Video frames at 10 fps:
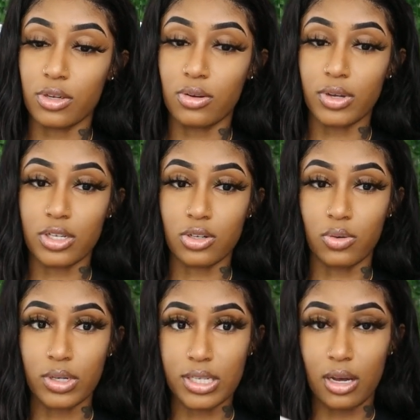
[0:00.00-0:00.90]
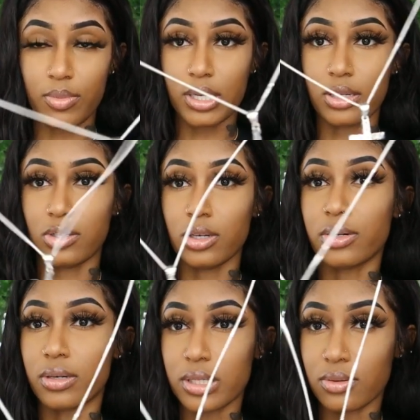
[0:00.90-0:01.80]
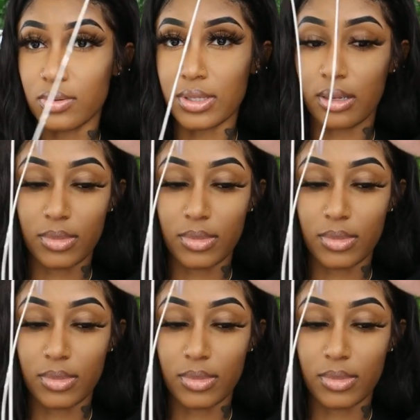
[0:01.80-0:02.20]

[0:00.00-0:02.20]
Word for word: when you don't get your orders out, because you're going through